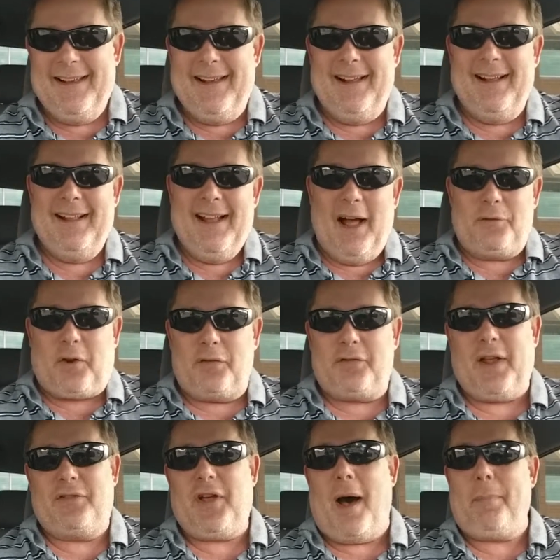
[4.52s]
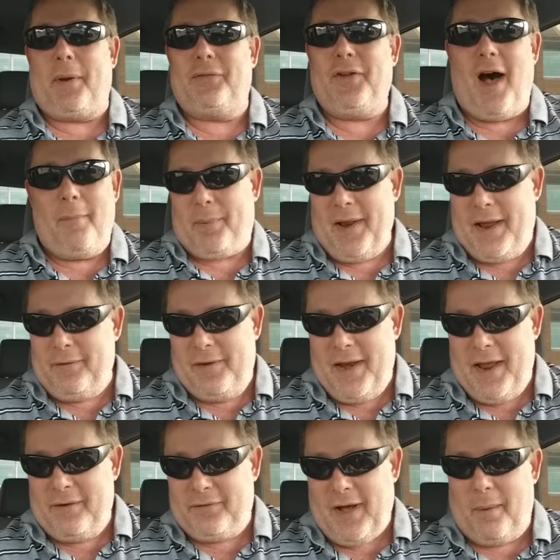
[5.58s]
I was gonna say top of the top, it ain't, it
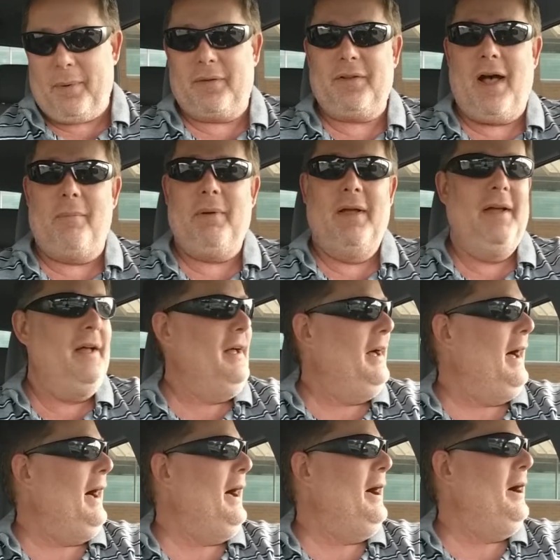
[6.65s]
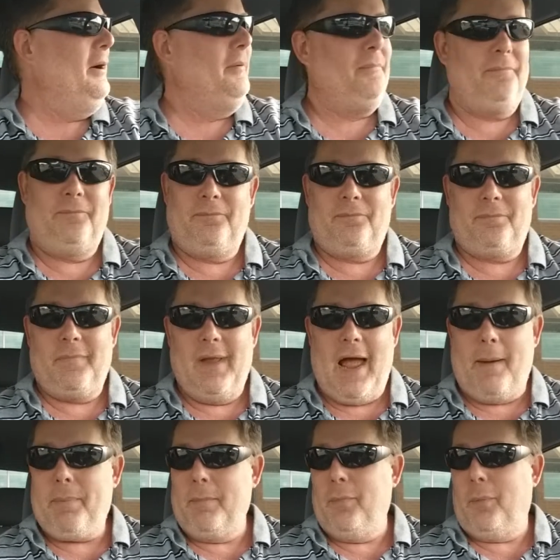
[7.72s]
ain't top of the top. Uh,
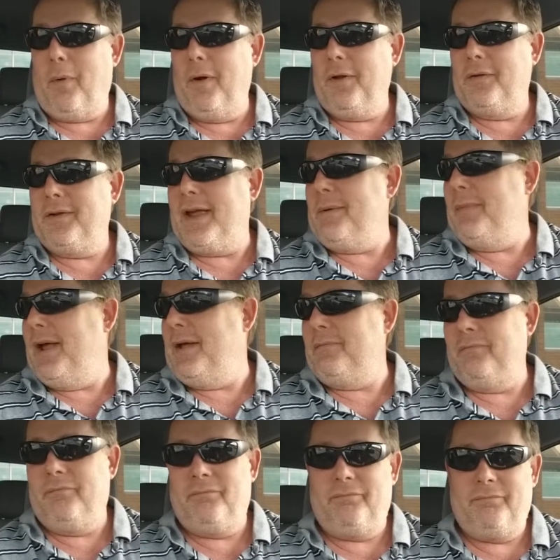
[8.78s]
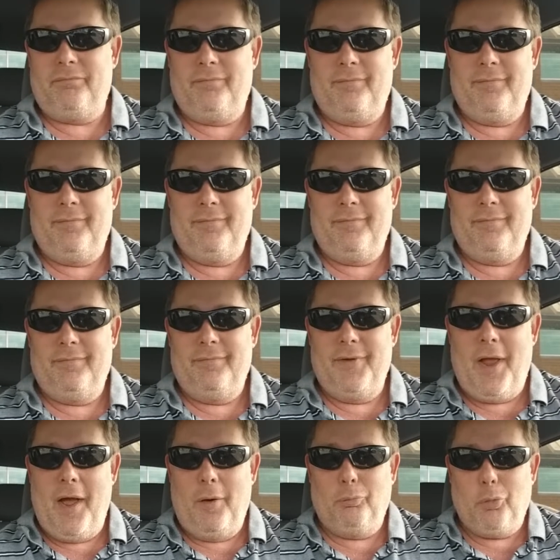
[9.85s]
happy Memorial Day, man.
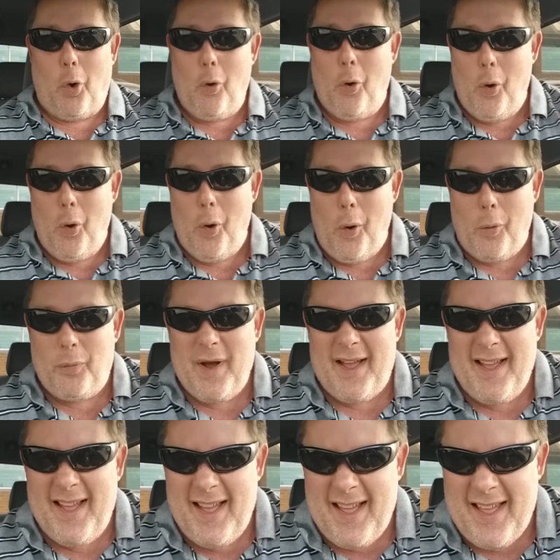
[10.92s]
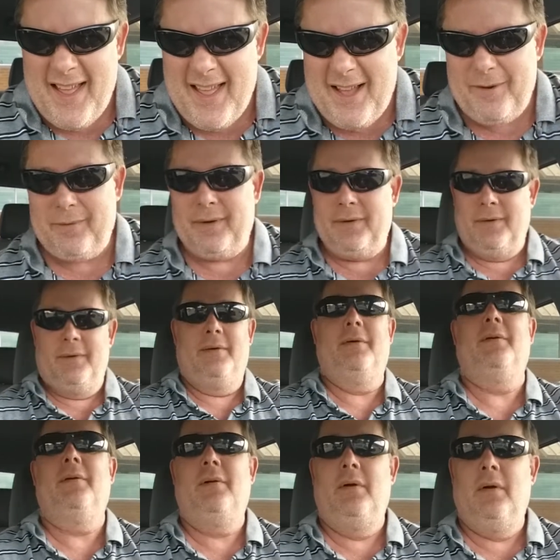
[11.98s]
Yeah, woohoo, woohoo!
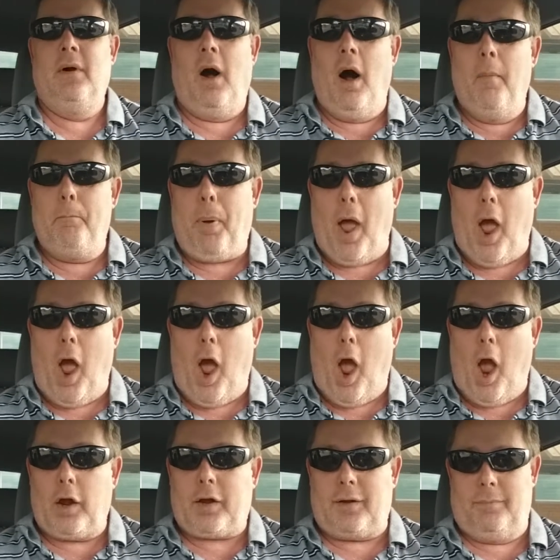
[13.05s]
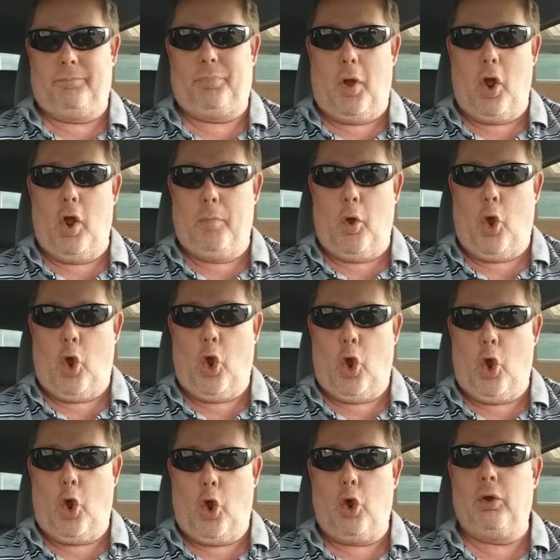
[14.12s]
I'm back,
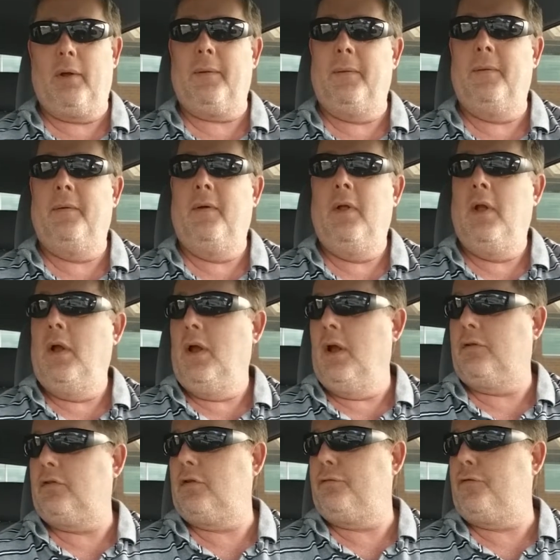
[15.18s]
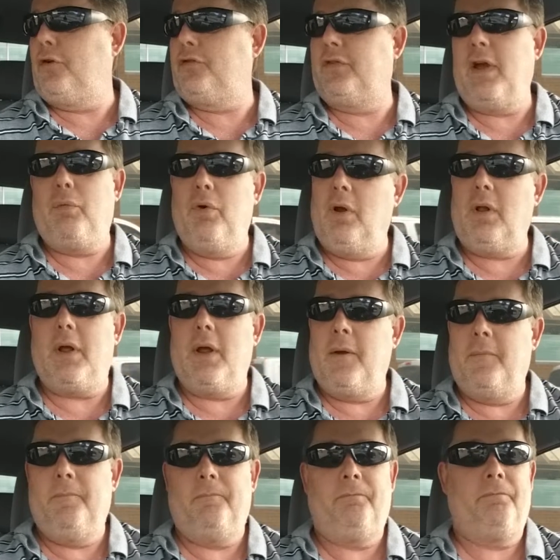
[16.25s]
baby. This is the first day, really,
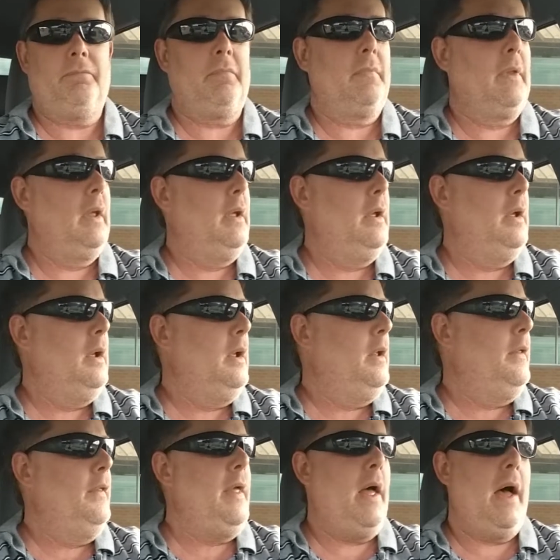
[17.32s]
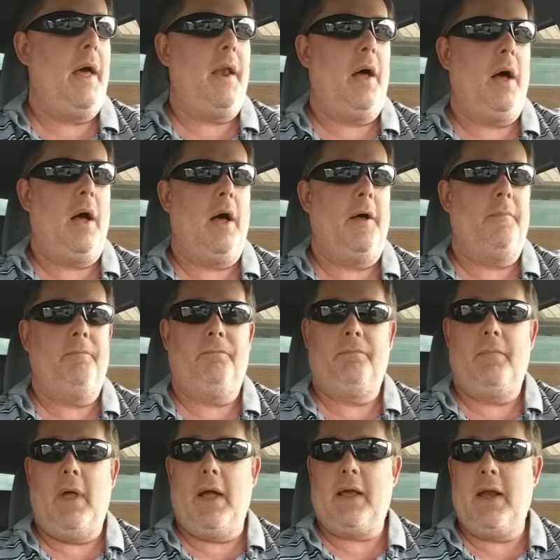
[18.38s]
that uh,
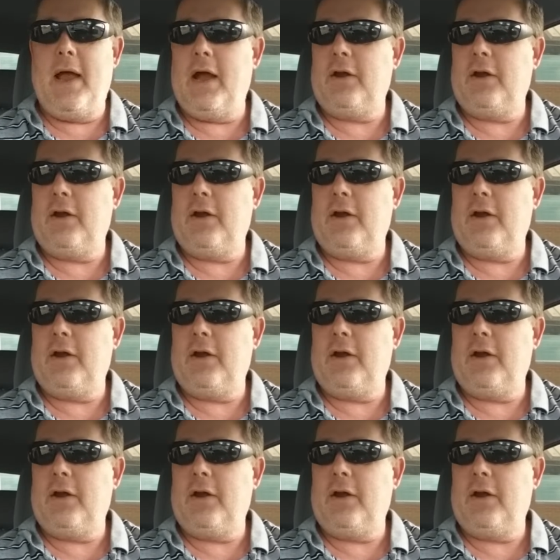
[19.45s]
I could